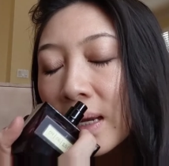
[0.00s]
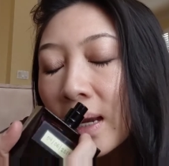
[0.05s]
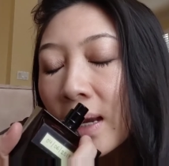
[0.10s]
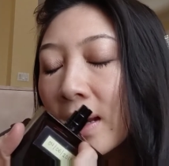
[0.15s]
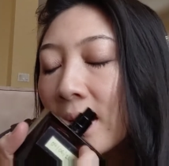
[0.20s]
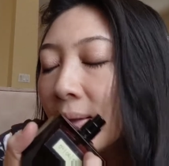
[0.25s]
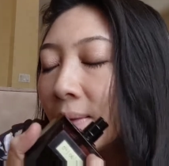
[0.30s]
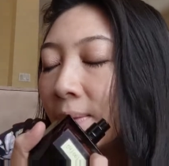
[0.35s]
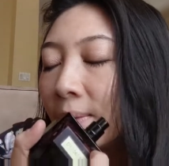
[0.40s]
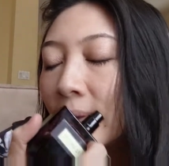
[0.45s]

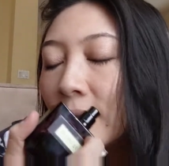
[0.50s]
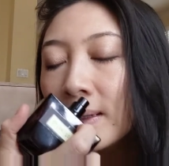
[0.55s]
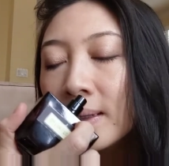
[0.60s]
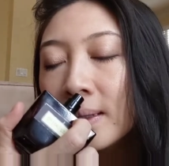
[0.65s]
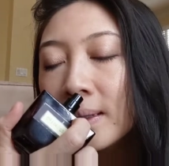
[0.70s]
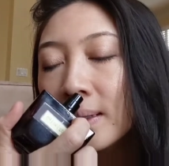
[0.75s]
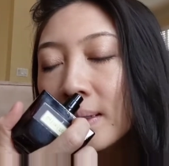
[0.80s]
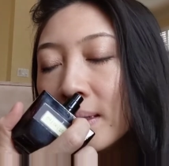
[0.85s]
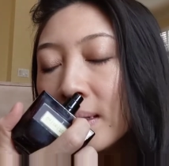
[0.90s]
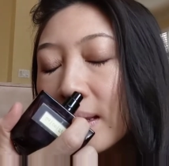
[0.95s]
and
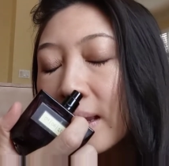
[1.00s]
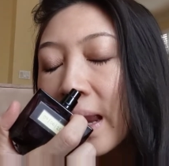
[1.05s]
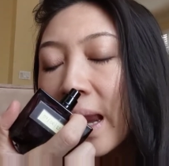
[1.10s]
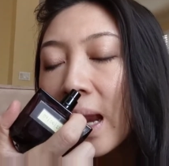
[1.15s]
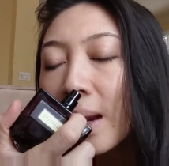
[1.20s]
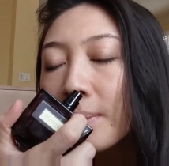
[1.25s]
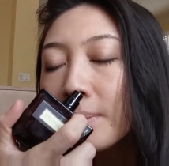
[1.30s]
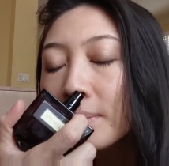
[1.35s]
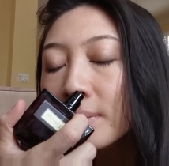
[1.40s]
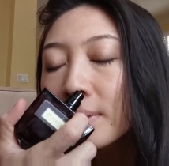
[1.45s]

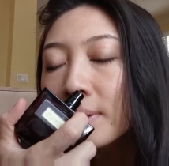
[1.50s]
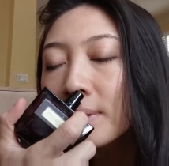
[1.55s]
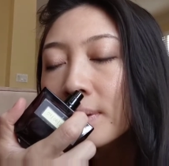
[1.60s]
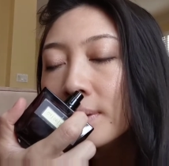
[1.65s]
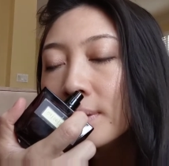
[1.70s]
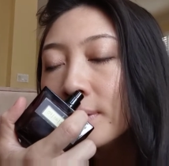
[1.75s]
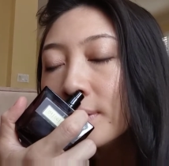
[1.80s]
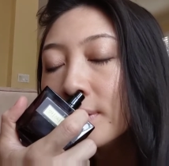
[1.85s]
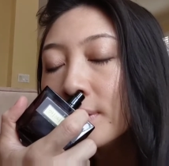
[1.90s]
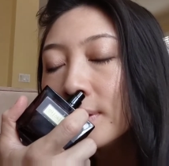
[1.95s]

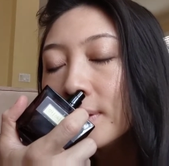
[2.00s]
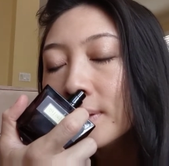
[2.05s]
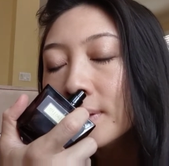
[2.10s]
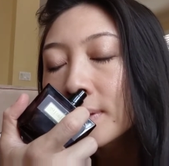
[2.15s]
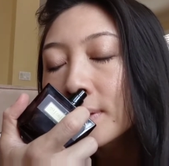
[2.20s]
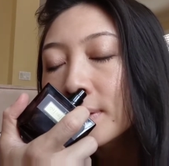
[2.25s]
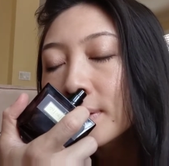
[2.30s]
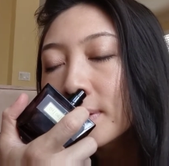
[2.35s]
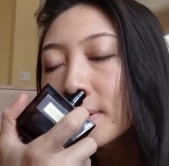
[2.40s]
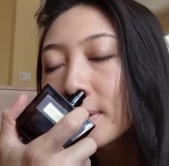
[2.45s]
amber
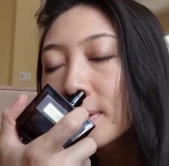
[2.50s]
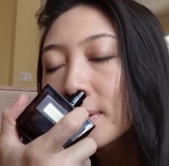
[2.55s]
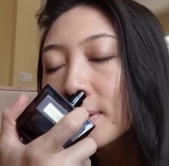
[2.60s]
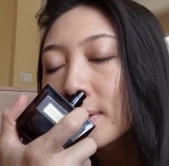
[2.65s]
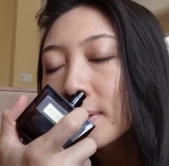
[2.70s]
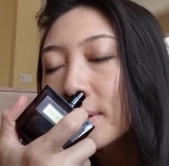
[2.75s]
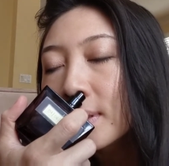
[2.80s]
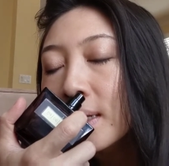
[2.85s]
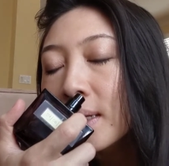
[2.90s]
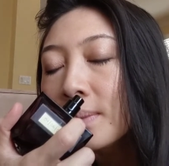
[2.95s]

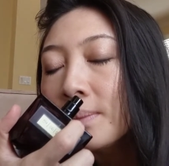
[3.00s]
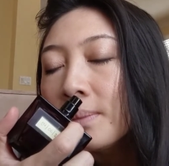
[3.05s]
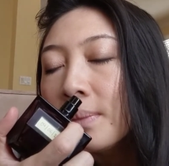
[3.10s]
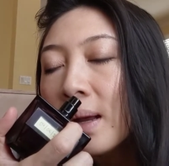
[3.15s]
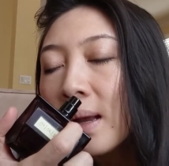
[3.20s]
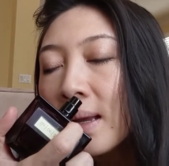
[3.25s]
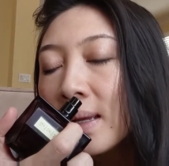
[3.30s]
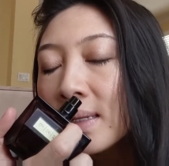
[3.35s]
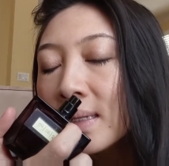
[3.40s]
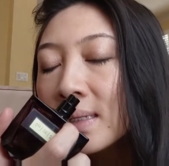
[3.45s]
and
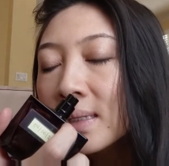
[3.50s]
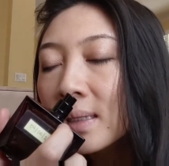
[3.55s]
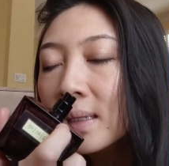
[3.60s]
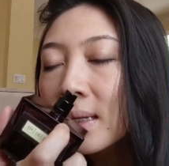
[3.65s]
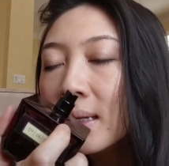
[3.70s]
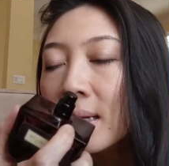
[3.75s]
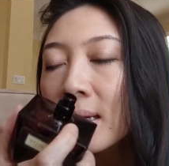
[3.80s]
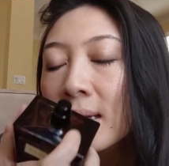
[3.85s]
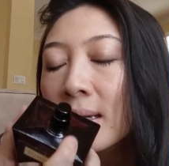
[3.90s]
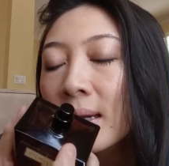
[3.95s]
musk
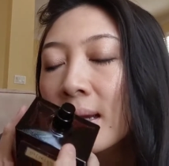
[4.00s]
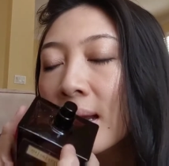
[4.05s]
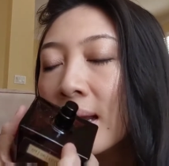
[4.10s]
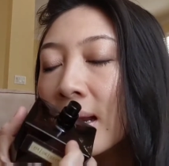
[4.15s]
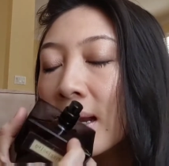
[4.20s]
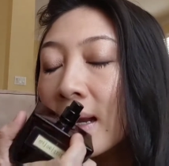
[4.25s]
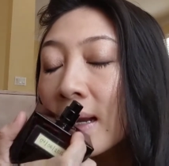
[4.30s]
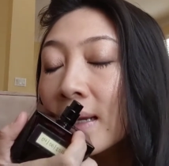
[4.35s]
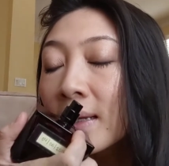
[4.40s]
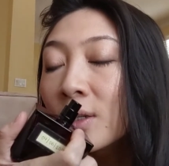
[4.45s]

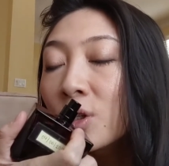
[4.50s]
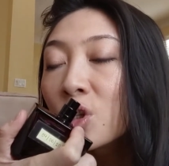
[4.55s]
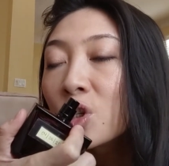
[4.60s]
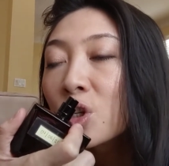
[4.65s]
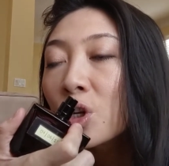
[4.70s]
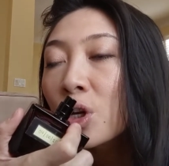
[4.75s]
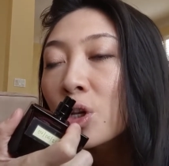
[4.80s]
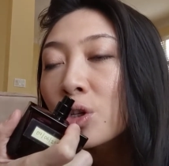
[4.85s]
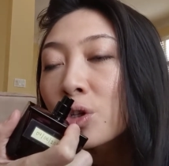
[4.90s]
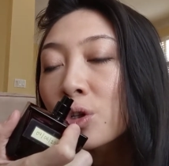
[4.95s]
and
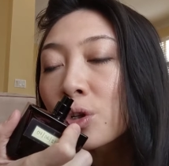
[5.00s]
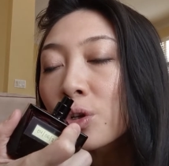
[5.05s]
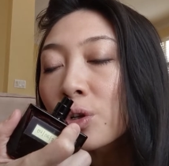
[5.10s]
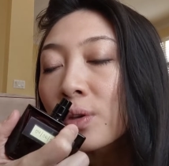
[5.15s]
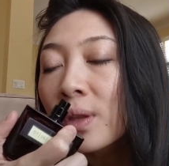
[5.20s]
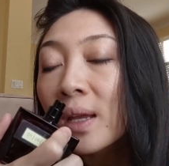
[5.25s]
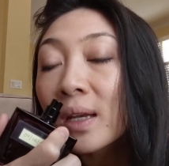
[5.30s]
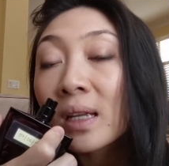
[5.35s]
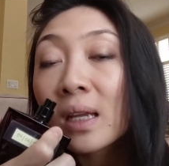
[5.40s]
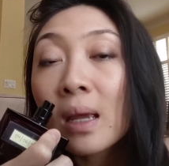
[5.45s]

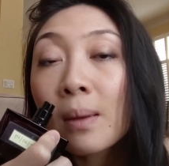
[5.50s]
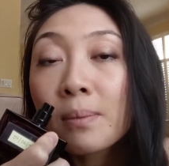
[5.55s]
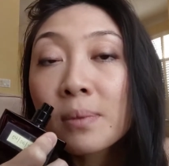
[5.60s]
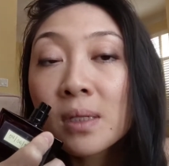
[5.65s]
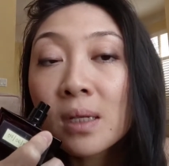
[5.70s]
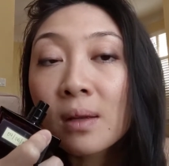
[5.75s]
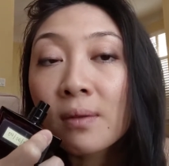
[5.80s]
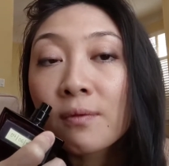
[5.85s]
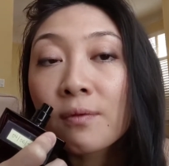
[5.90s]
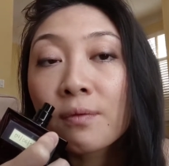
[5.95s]
ginger that
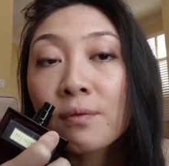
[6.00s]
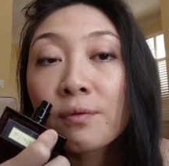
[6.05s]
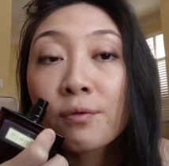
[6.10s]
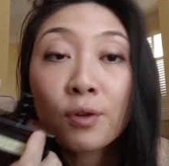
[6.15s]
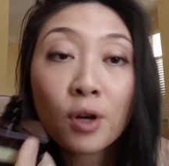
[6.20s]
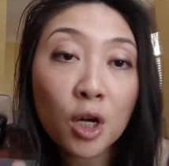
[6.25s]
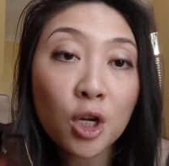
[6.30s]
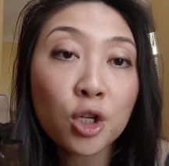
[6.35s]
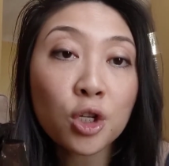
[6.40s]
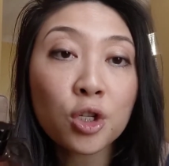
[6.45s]
keeps it
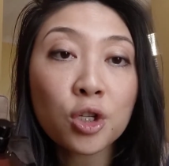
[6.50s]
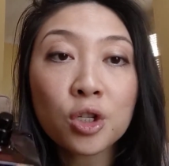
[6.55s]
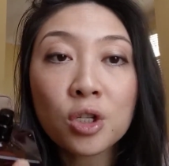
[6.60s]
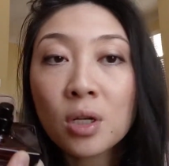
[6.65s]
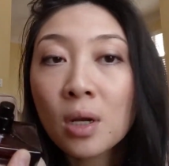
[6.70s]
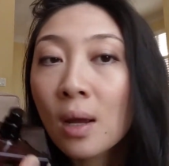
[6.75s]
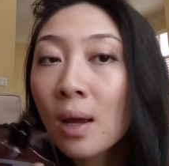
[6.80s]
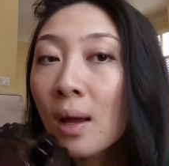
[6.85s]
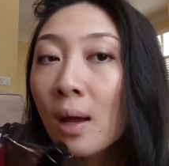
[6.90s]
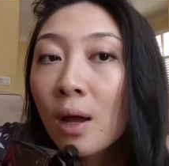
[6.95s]

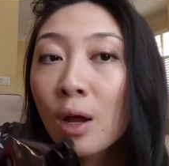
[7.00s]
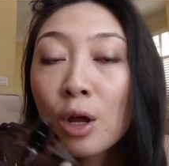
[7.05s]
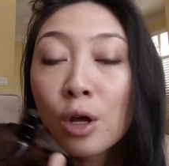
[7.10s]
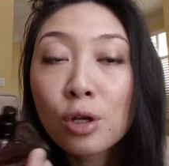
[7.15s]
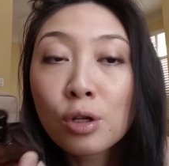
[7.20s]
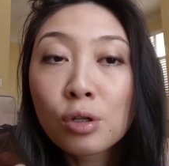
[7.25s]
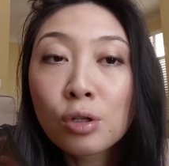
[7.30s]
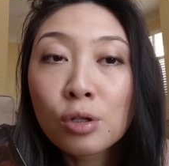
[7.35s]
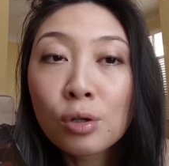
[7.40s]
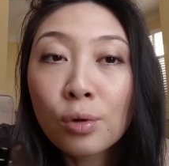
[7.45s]
fresh.
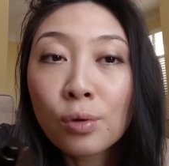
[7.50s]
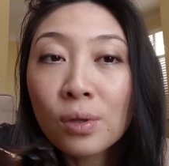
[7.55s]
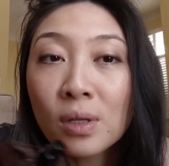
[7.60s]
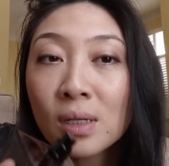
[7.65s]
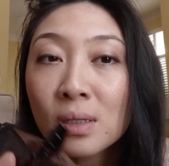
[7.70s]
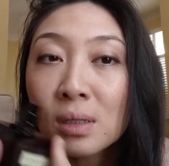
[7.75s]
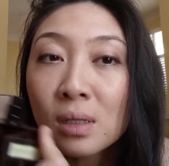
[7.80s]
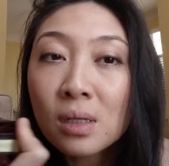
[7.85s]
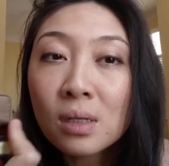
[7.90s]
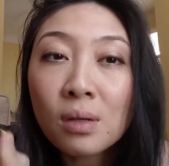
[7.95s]
So
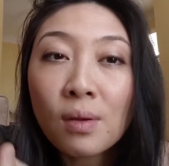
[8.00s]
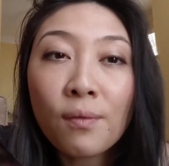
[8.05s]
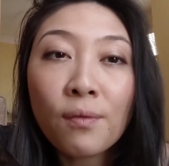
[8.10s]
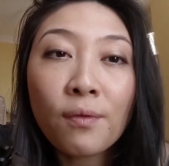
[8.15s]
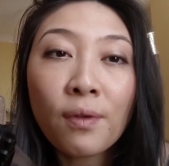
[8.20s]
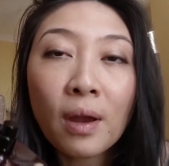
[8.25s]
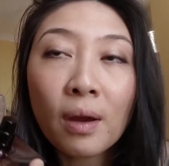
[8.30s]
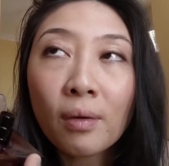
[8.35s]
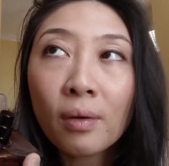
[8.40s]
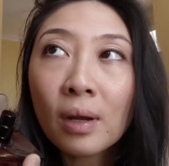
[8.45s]
this is a
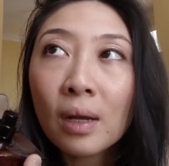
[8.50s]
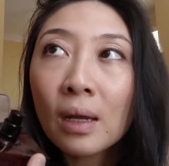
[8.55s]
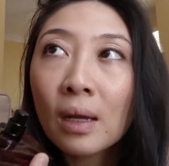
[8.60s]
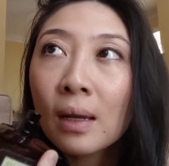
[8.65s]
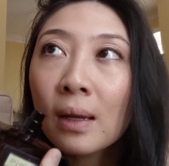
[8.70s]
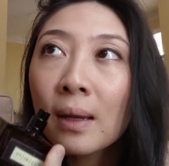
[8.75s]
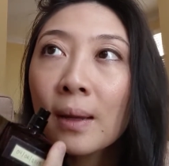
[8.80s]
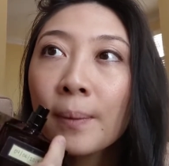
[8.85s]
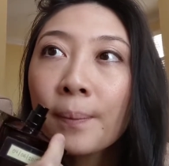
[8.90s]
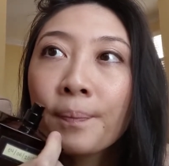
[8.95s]

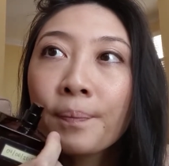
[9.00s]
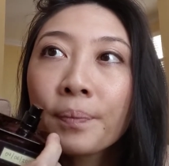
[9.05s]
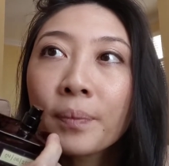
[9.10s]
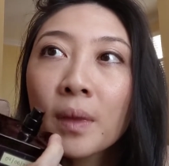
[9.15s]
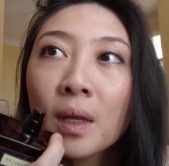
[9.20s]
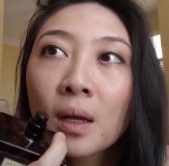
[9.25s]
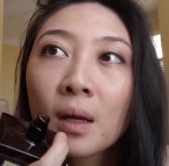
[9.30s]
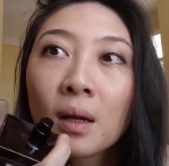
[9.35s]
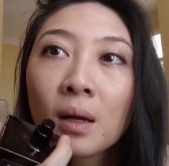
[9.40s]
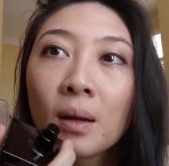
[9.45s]
very
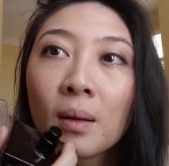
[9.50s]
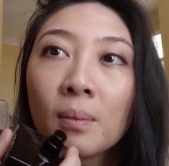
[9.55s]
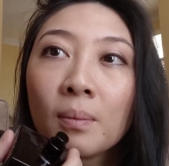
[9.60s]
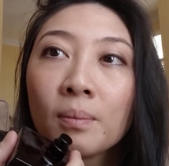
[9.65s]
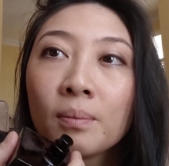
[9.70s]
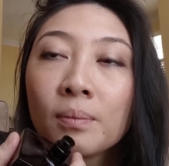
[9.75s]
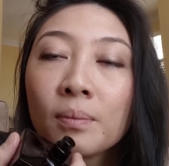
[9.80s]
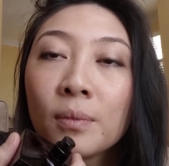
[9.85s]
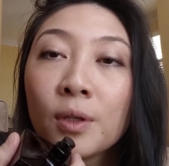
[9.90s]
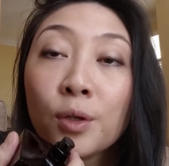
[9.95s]

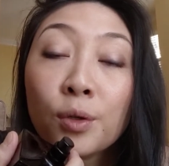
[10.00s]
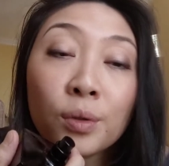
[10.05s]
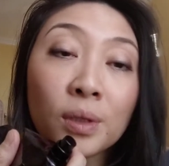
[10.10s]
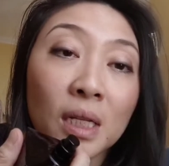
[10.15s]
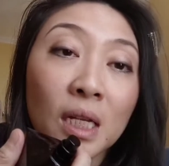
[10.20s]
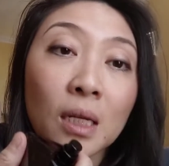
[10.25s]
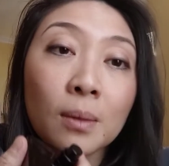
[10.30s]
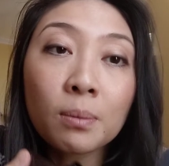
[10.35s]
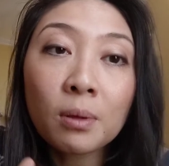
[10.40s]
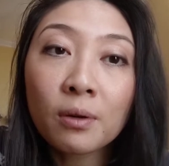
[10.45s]
um,
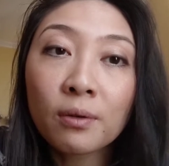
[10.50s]
unique